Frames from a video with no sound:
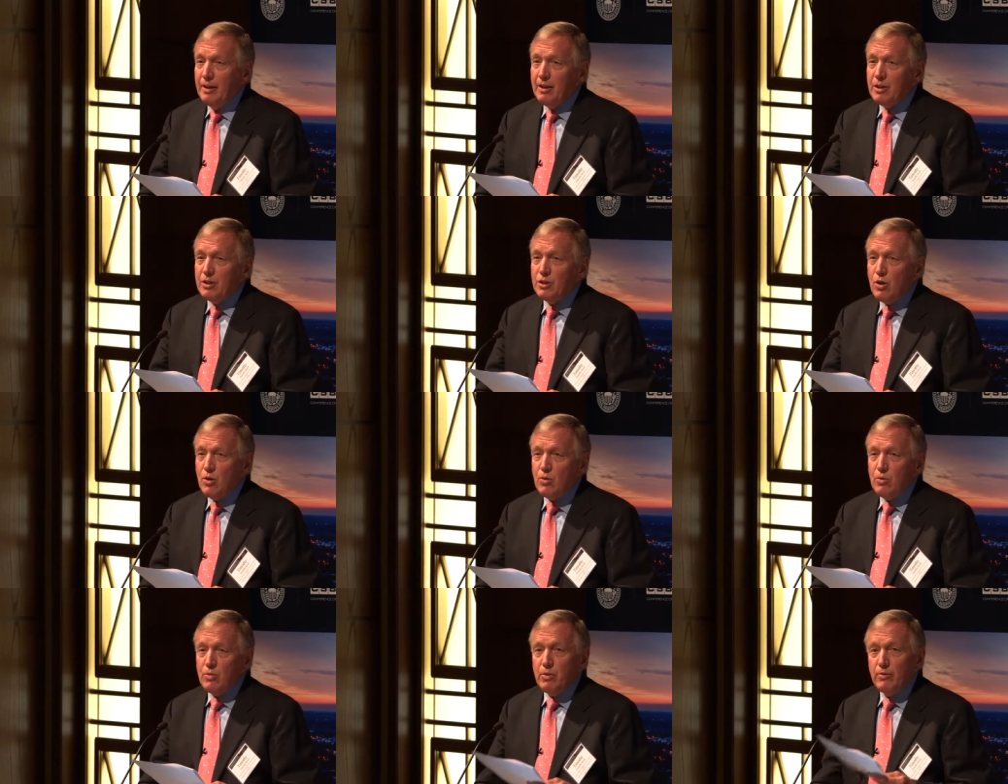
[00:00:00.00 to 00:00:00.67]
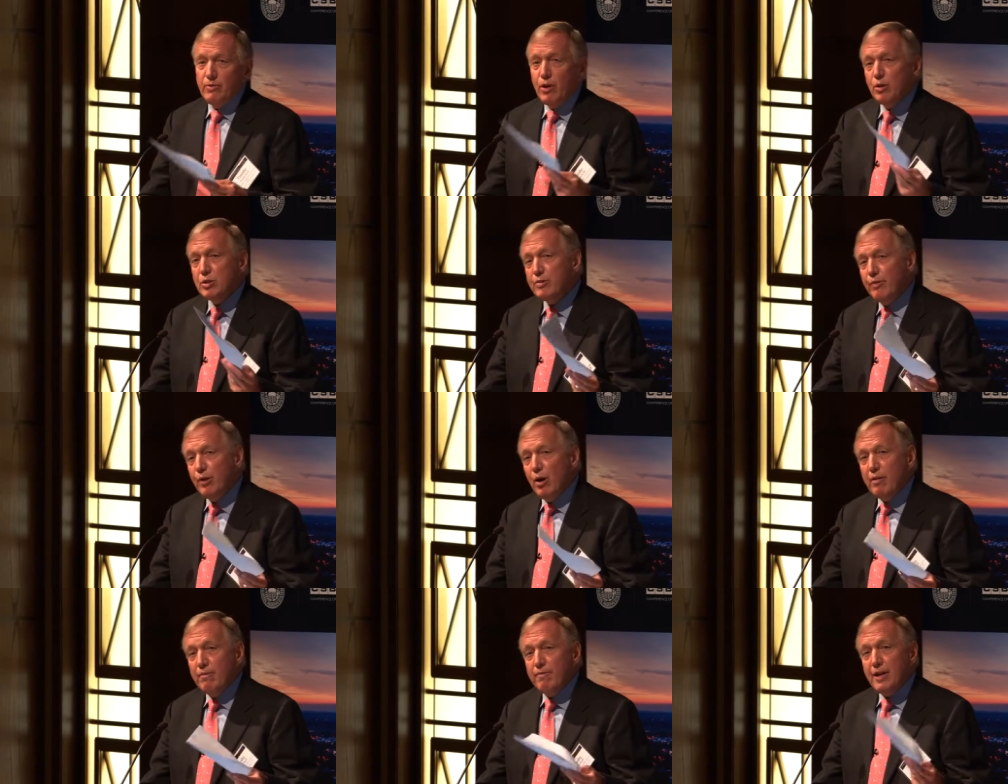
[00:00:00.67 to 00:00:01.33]
So those of
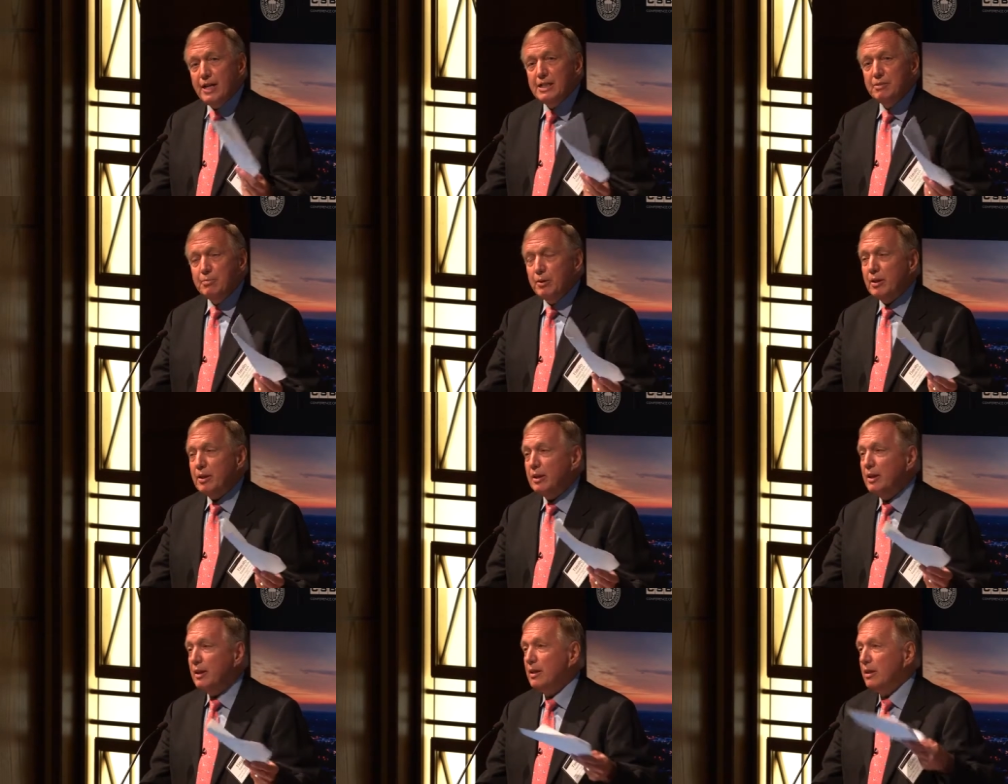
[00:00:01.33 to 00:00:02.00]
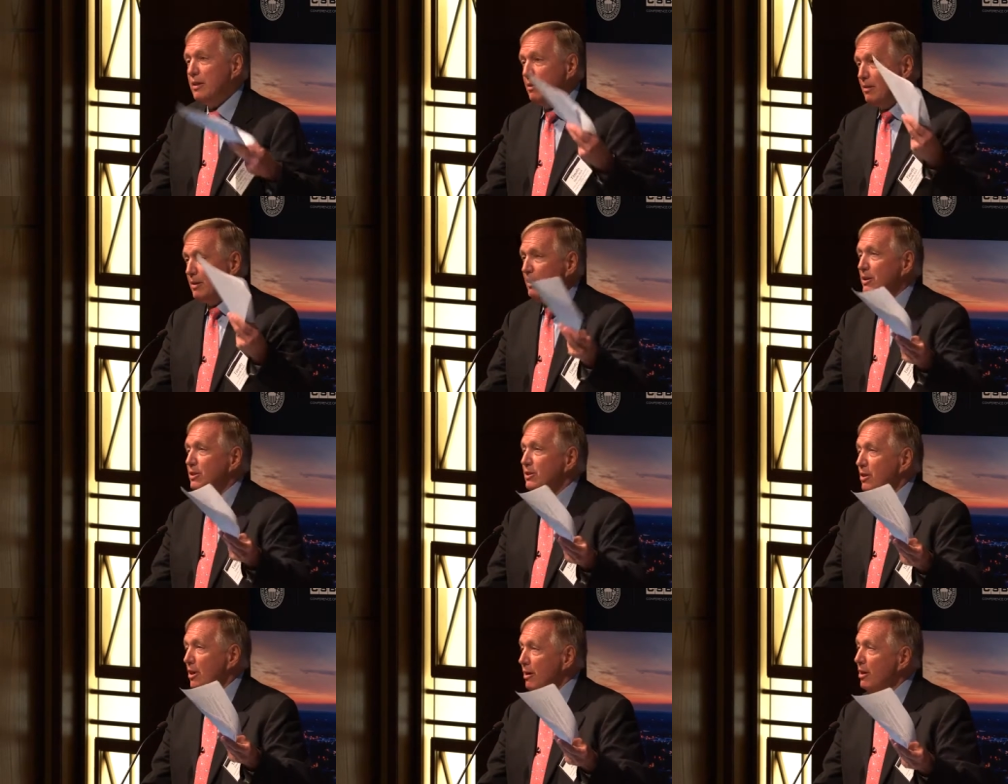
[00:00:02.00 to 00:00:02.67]
you on Facebook,
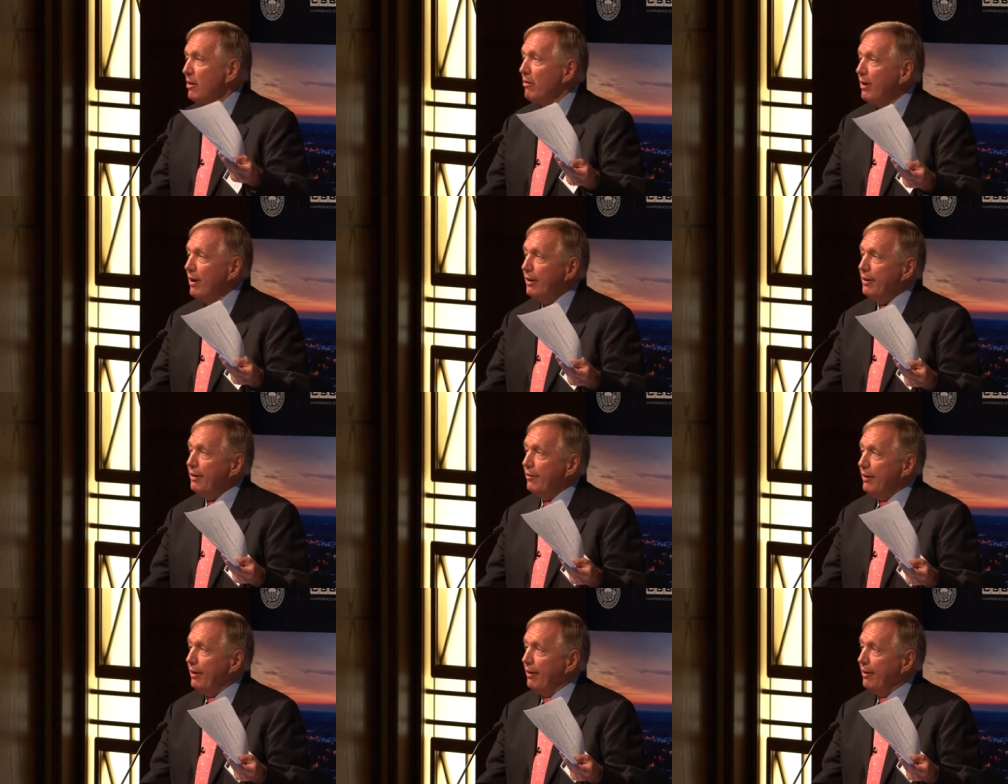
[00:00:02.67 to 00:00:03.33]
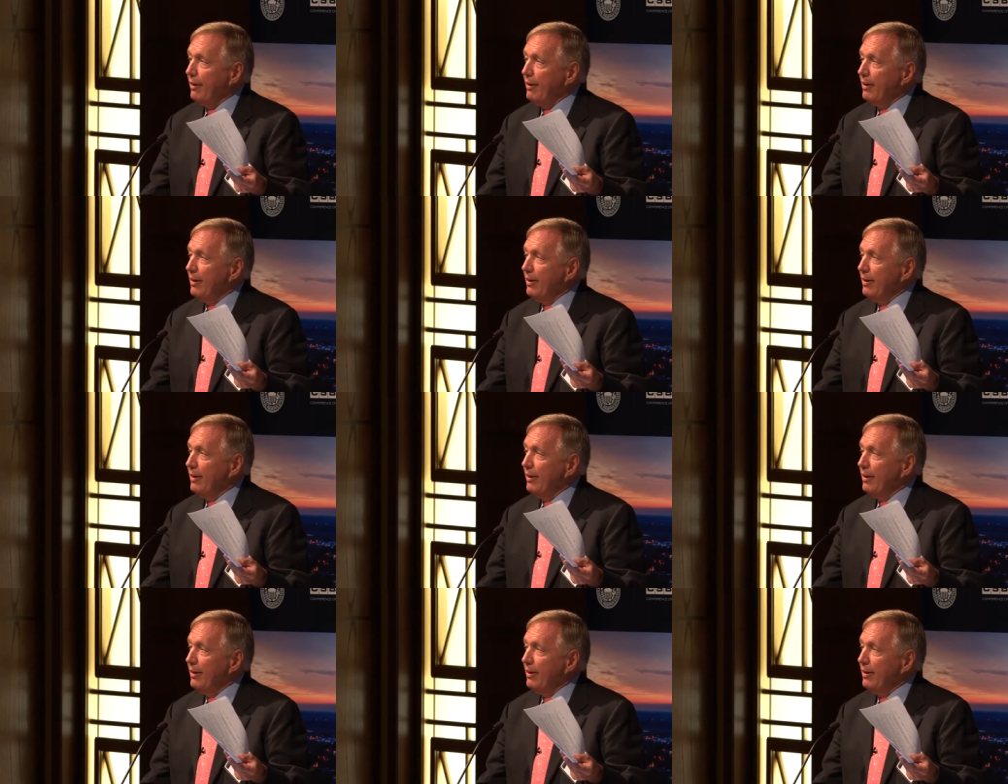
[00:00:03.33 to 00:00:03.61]
start a credit union.